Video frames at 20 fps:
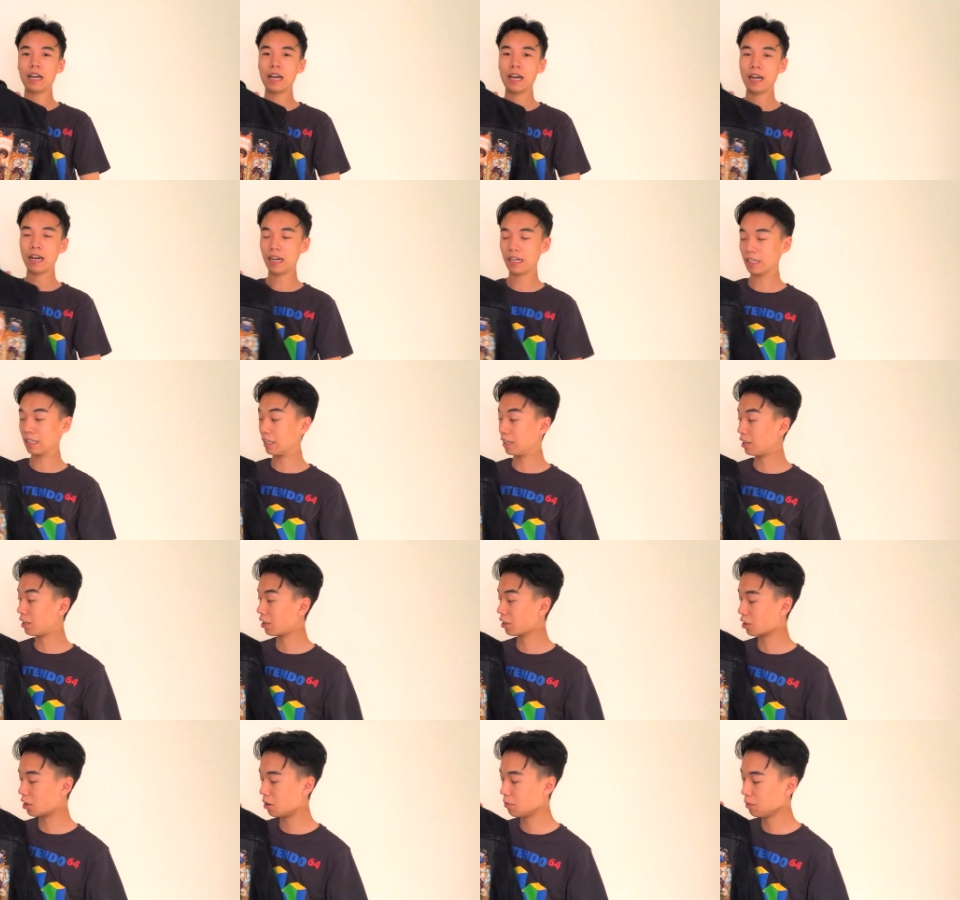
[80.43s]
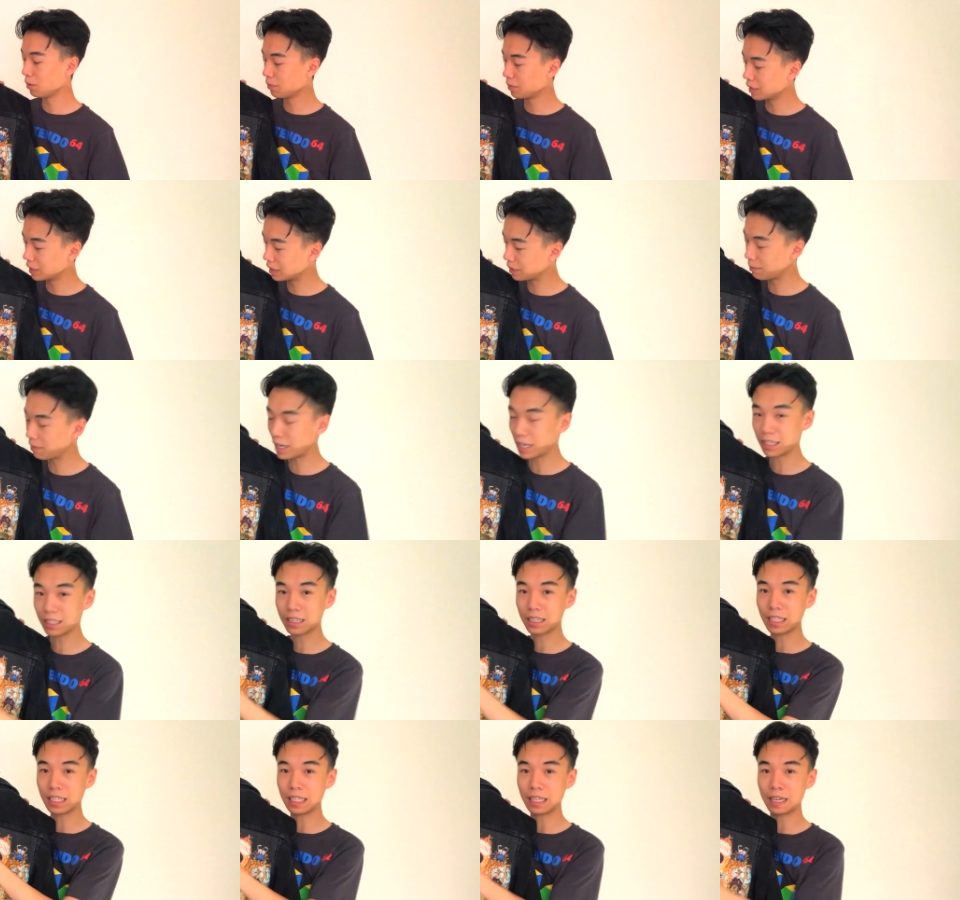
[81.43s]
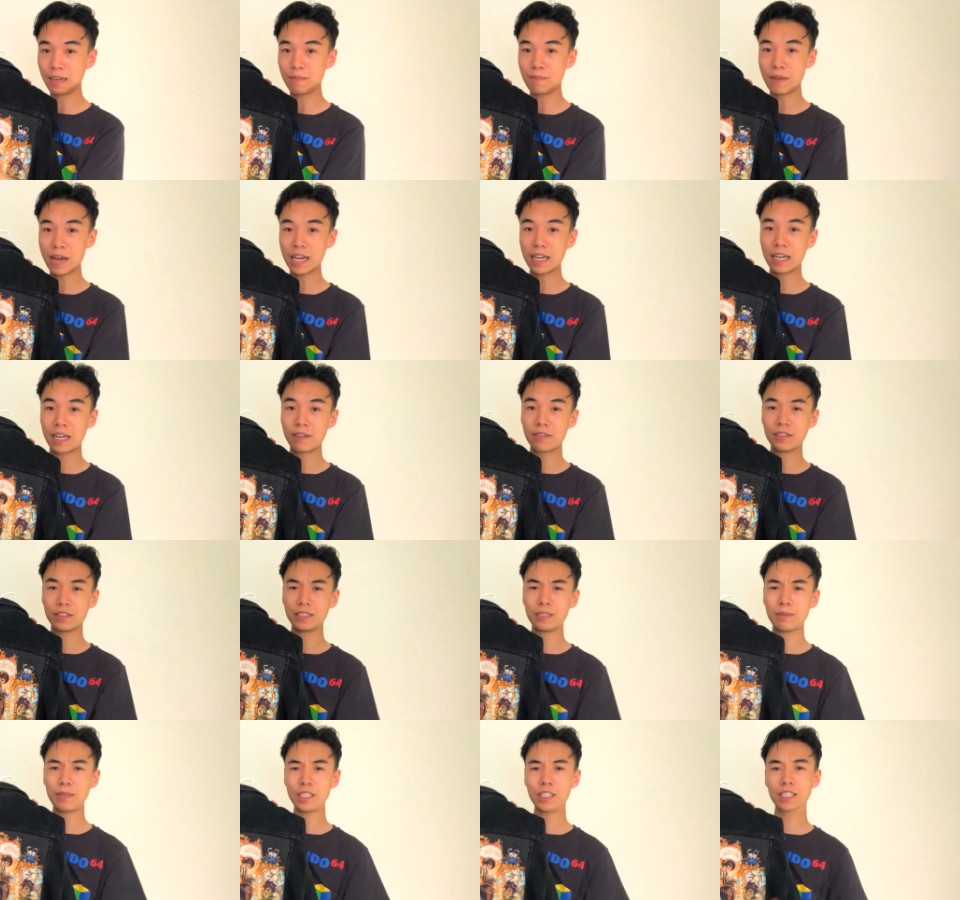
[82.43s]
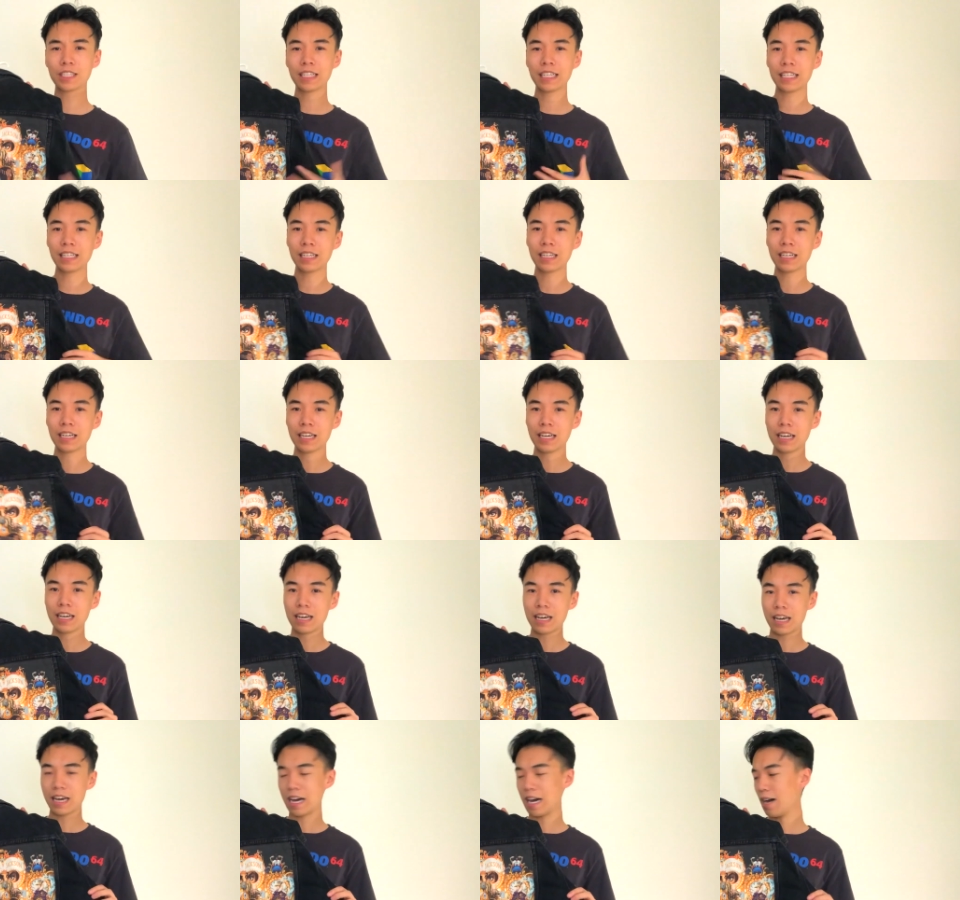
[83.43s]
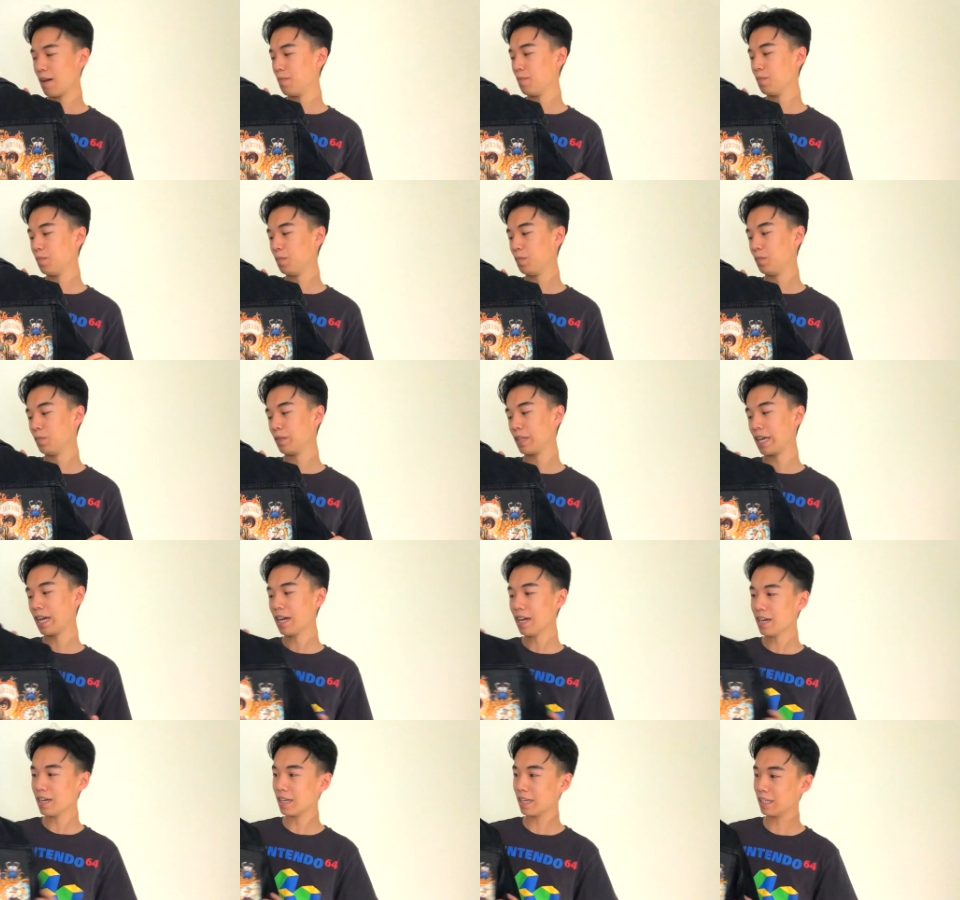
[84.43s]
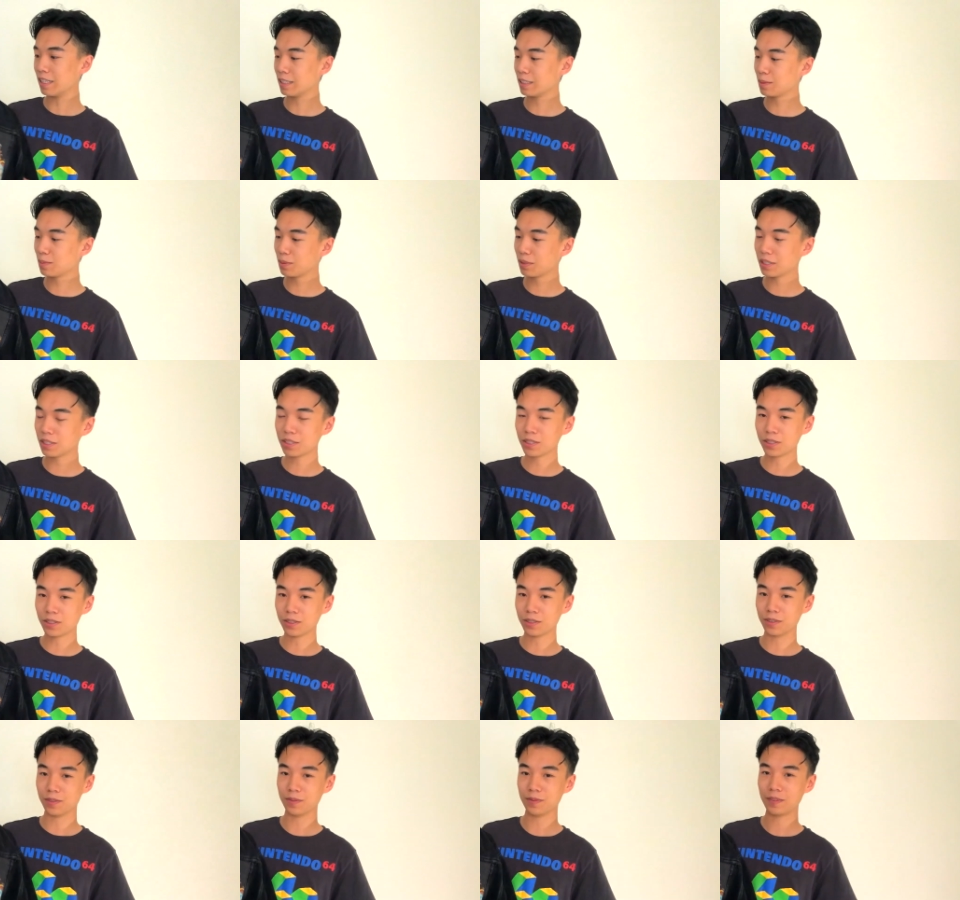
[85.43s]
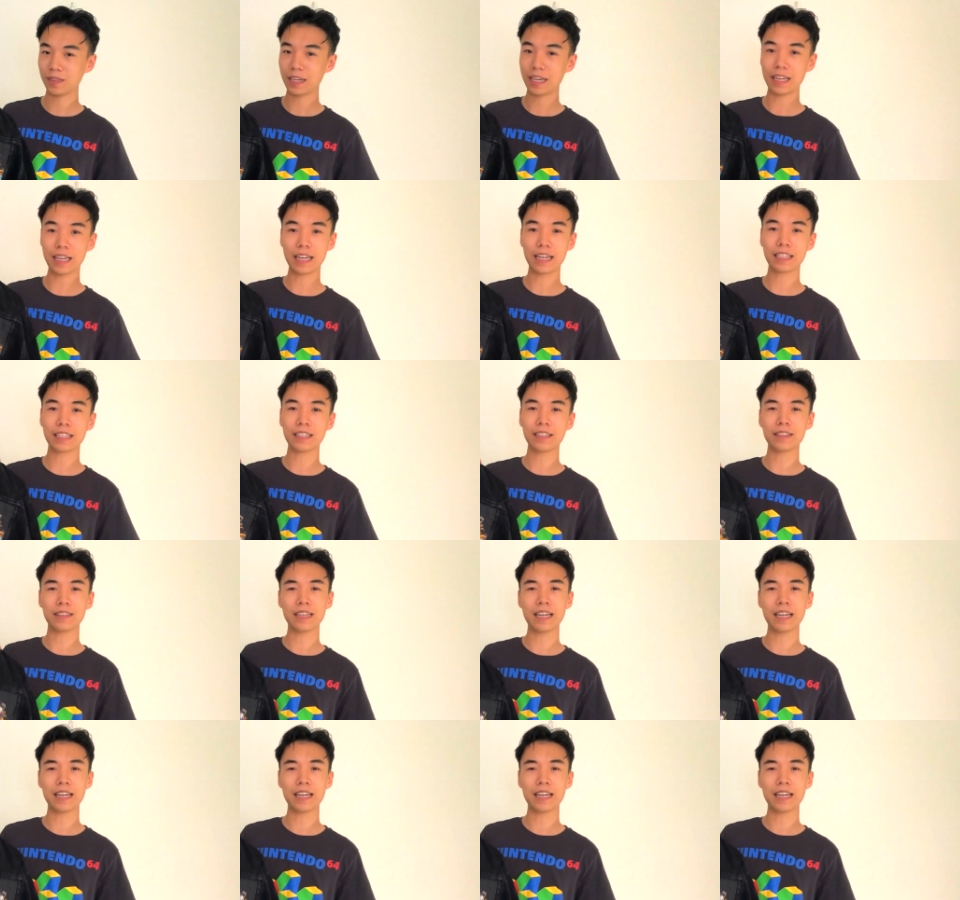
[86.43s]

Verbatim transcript: Uh, I get a lot of compliments about the uh, back cover especially. Um, yeah, it's pretty cool. I like it.